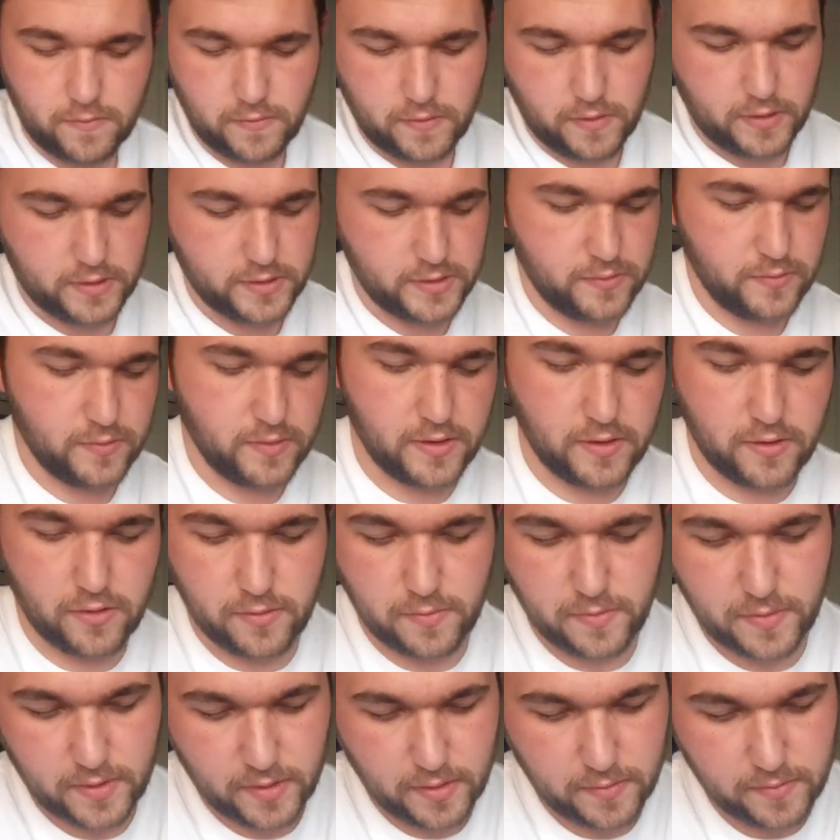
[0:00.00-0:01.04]
Right, so we're going to
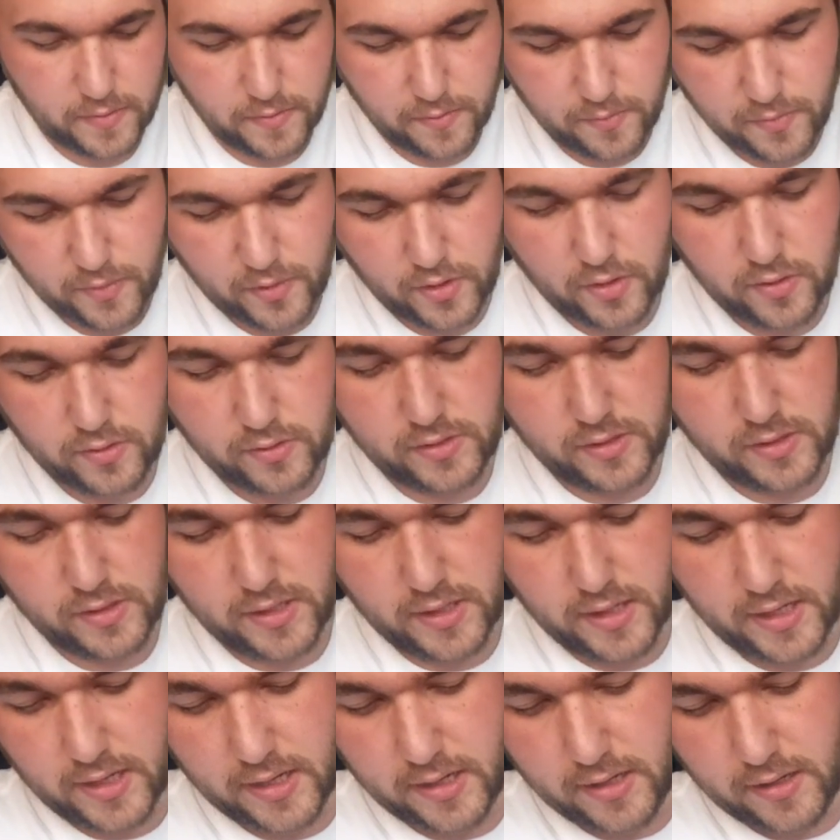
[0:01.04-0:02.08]
open up the box
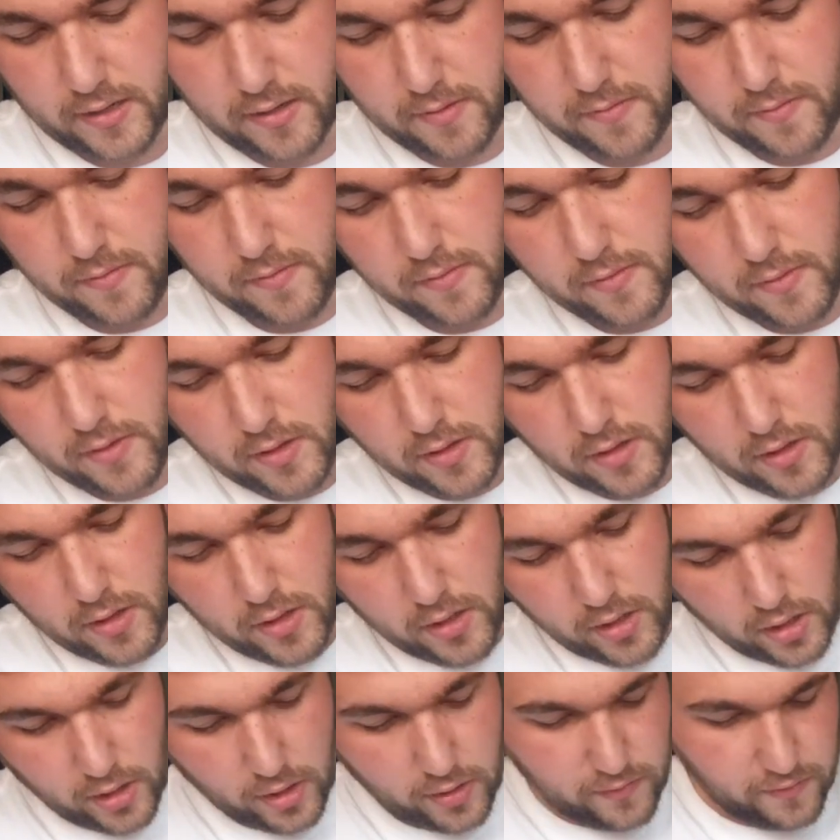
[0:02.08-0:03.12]
and um,
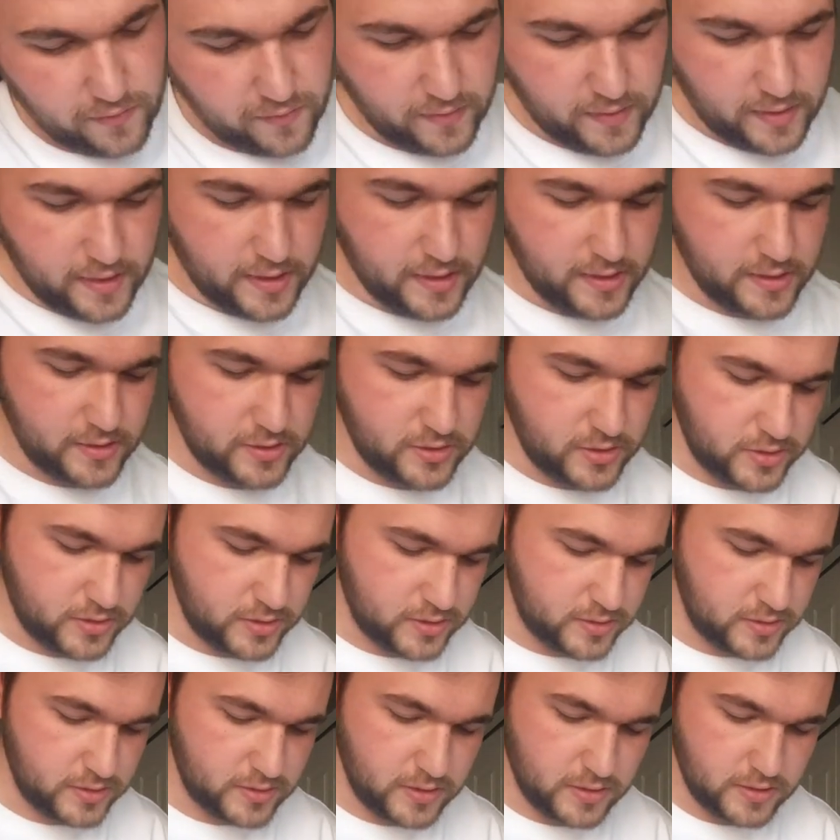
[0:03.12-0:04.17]
hopefully it's
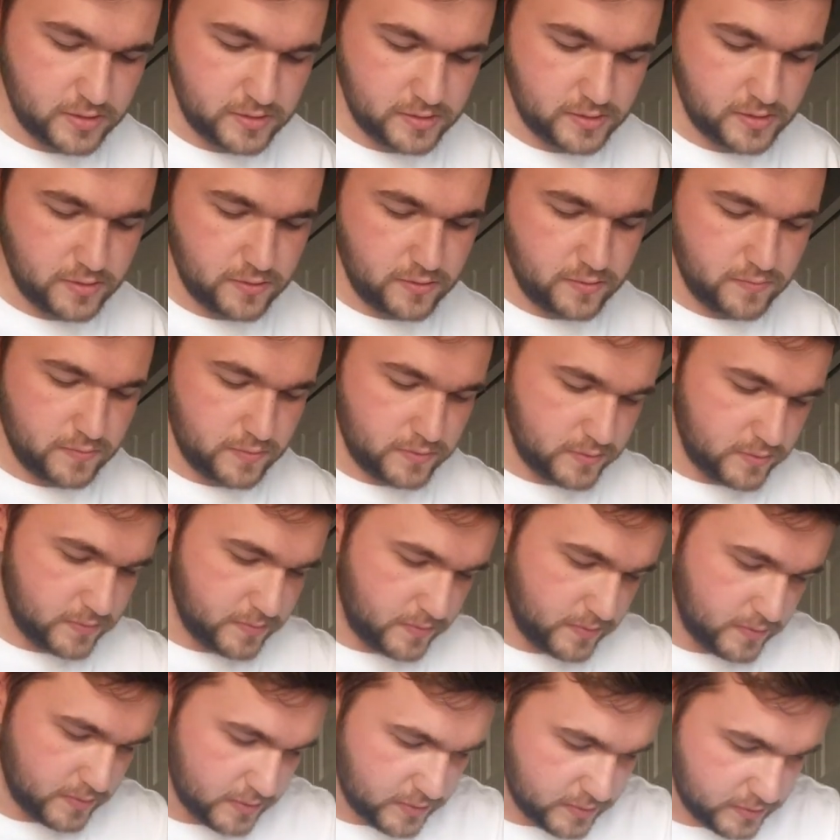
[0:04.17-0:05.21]
just as good as a new one, to
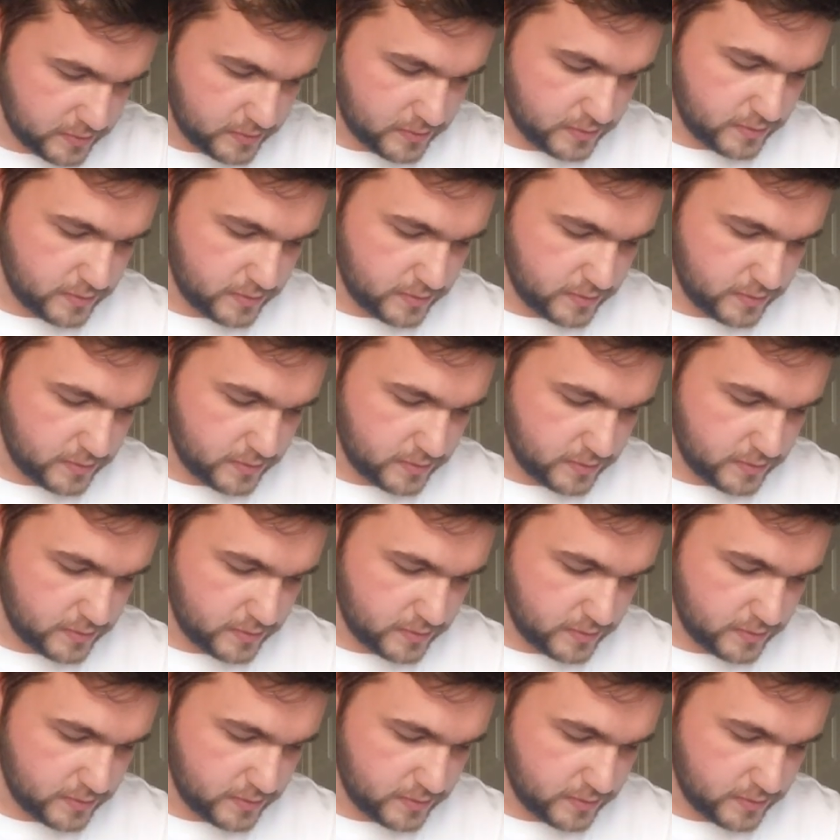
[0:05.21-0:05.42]
be honest.